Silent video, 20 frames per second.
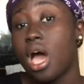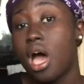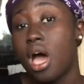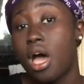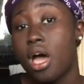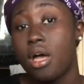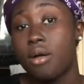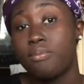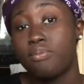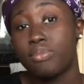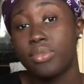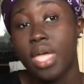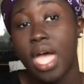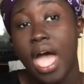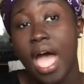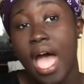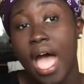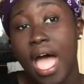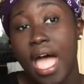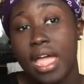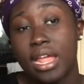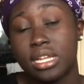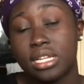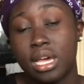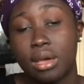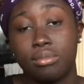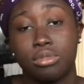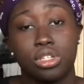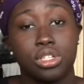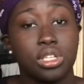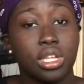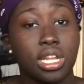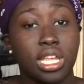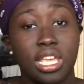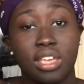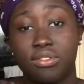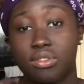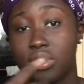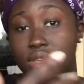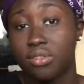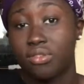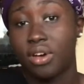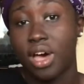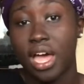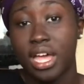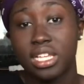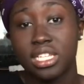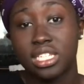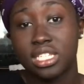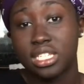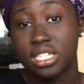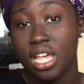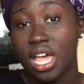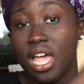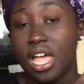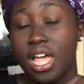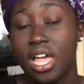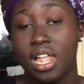um and I'm just gonna give you advice